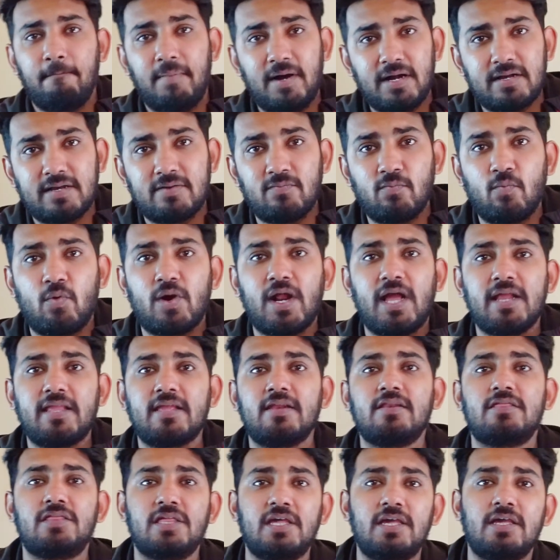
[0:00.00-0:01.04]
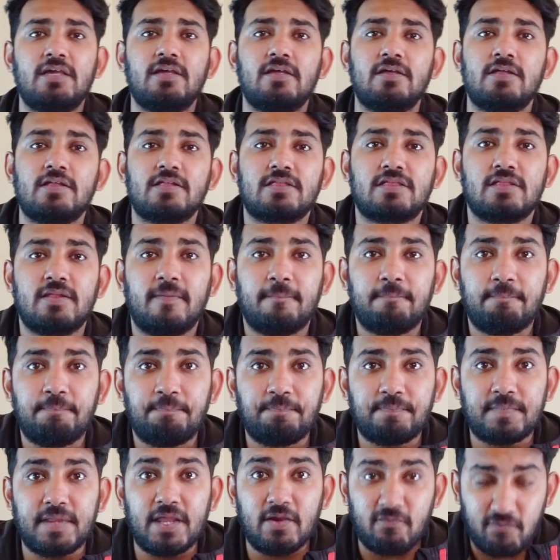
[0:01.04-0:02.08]
But what I can say is
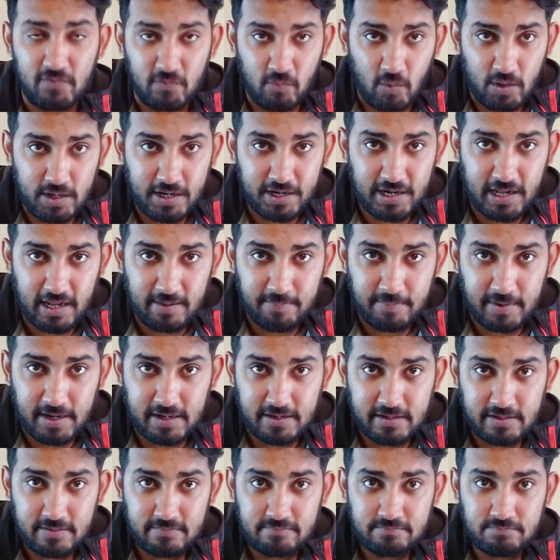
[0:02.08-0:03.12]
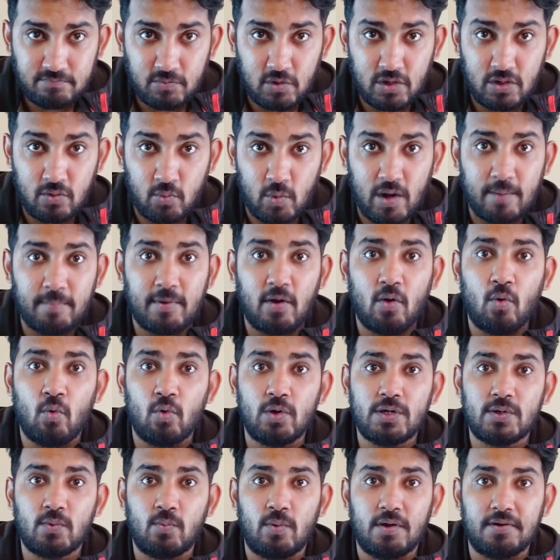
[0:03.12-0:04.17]
if you want an iPad, grab an
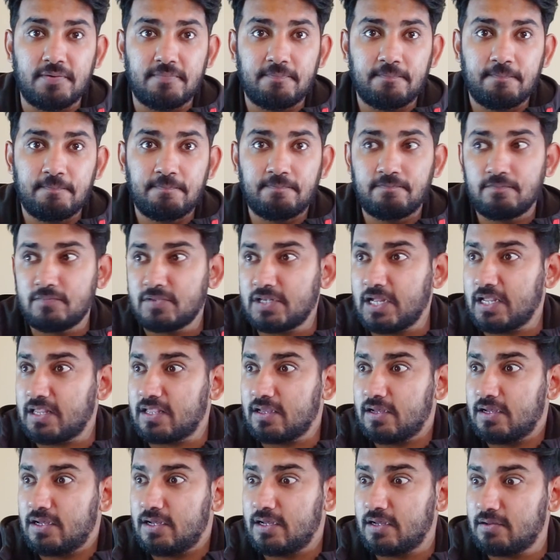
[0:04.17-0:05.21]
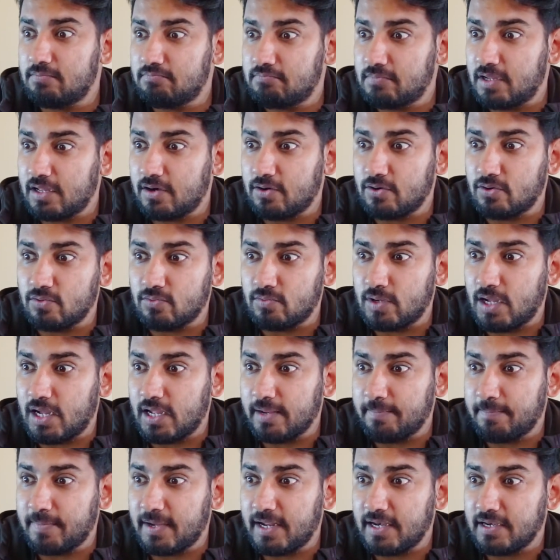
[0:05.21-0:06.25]
older one. Take a I don't know,
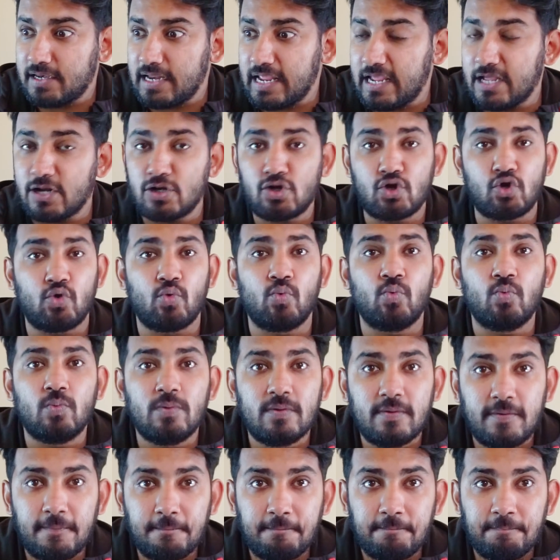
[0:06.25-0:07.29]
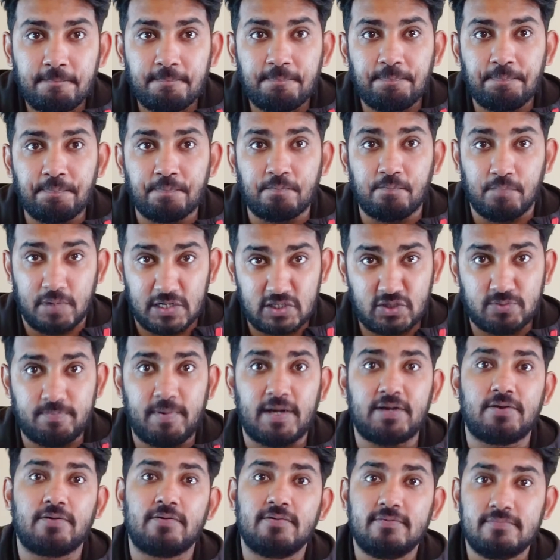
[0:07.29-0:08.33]
iPad Air 2.
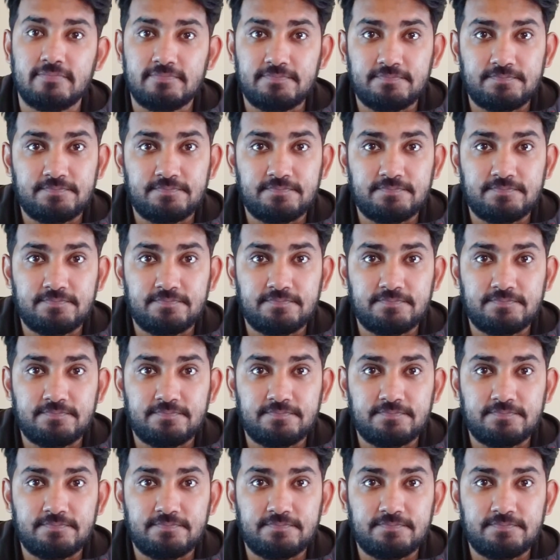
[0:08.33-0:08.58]
Much better.